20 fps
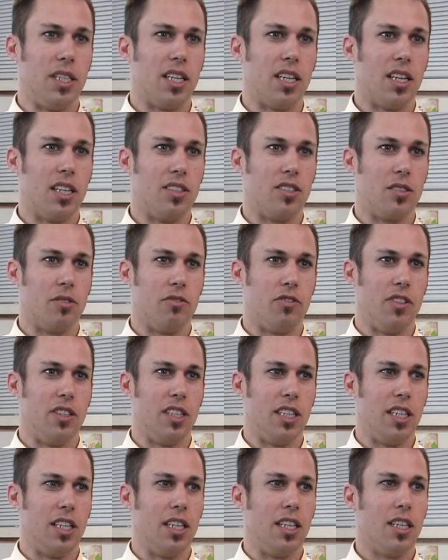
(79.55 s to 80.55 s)
because of
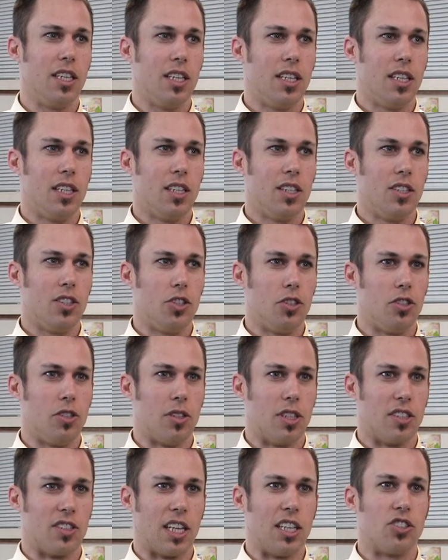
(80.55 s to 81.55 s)
the,
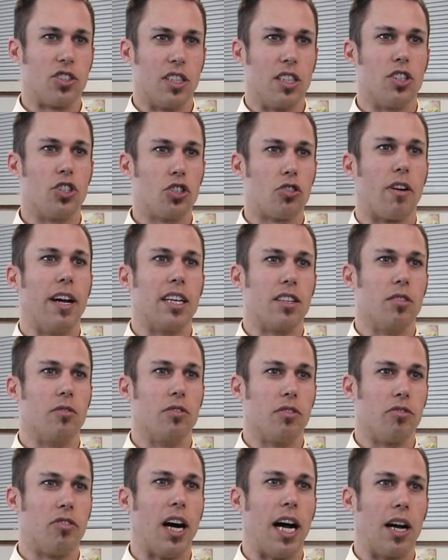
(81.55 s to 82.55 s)
essentially the strength
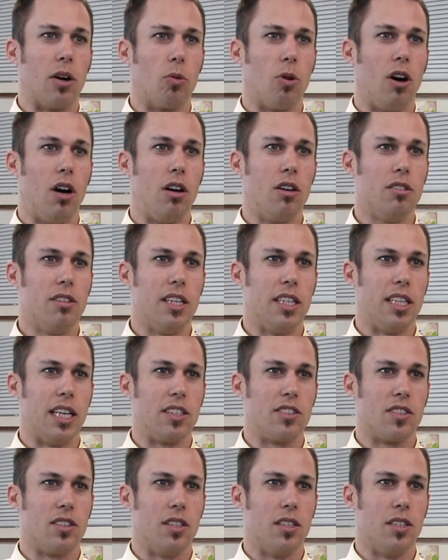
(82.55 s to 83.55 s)
of the firewall. And that's